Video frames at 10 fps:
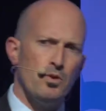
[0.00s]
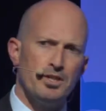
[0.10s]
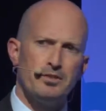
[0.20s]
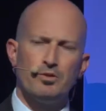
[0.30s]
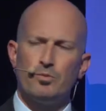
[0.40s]

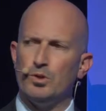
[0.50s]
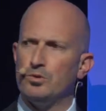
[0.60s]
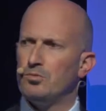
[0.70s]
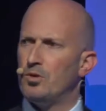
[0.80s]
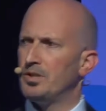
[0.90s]
quite different
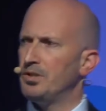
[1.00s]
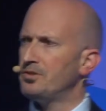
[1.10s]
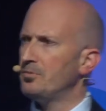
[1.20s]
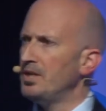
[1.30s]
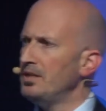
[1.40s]
world to what we
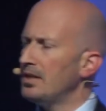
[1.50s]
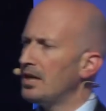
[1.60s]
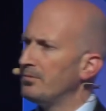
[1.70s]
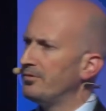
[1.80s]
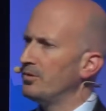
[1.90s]
used to be
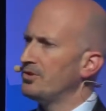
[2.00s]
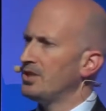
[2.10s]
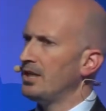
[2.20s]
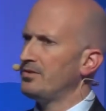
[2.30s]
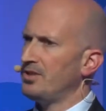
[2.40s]
before the
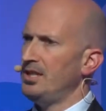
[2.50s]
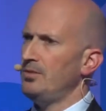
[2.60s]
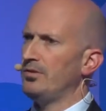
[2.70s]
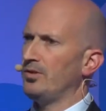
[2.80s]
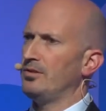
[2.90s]

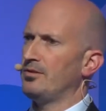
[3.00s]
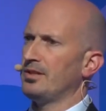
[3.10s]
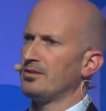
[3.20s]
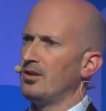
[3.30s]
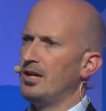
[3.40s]
GFC. We've learnt
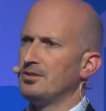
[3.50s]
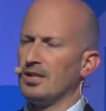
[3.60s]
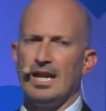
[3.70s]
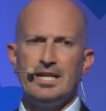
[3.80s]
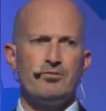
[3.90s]
things like
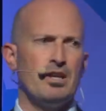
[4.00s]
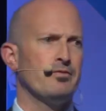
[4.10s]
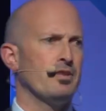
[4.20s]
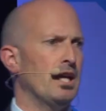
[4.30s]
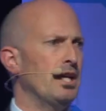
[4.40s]
delayed
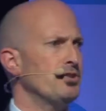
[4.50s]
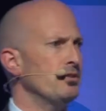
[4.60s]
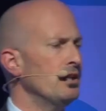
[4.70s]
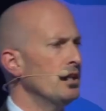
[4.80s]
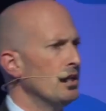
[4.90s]

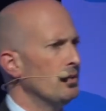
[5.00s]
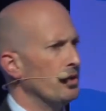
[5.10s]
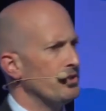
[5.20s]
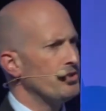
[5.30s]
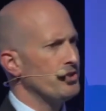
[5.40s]
gratification,
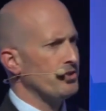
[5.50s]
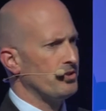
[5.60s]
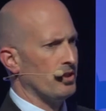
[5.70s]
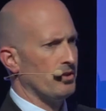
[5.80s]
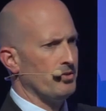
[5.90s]
which, just
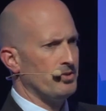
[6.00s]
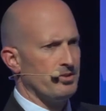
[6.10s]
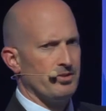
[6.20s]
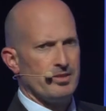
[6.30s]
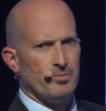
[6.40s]
to
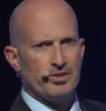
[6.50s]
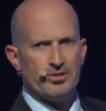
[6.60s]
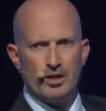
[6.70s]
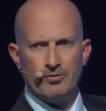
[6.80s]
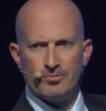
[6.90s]
distance
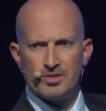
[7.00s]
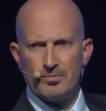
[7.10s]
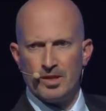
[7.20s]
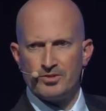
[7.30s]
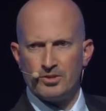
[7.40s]
myself from some
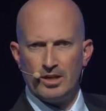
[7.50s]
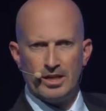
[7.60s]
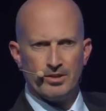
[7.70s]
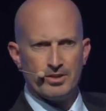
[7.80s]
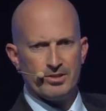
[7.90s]
of those
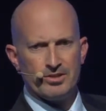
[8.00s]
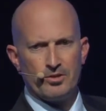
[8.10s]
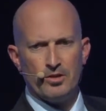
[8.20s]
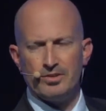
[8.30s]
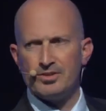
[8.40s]
earlier interesting
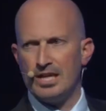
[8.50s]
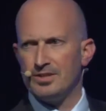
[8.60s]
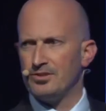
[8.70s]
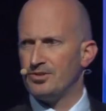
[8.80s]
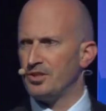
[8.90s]

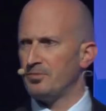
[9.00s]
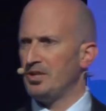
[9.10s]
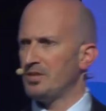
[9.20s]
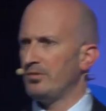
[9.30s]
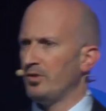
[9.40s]
conversations, just
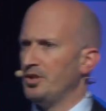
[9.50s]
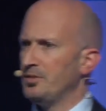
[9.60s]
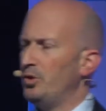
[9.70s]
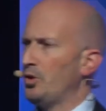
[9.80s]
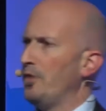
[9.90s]
means we've learnt to
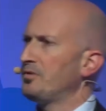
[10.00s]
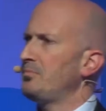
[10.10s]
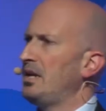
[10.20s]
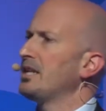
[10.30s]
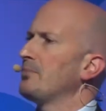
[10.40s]
put off
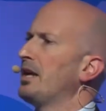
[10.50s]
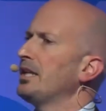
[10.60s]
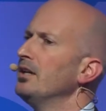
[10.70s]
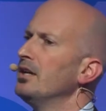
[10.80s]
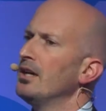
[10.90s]
spending
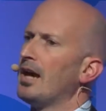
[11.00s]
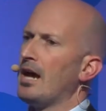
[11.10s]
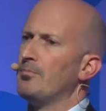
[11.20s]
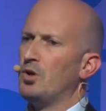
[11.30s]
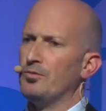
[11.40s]
money
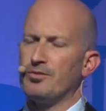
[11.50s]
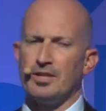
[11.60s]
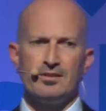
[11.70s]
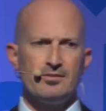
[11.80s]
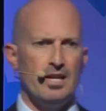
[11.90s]
on things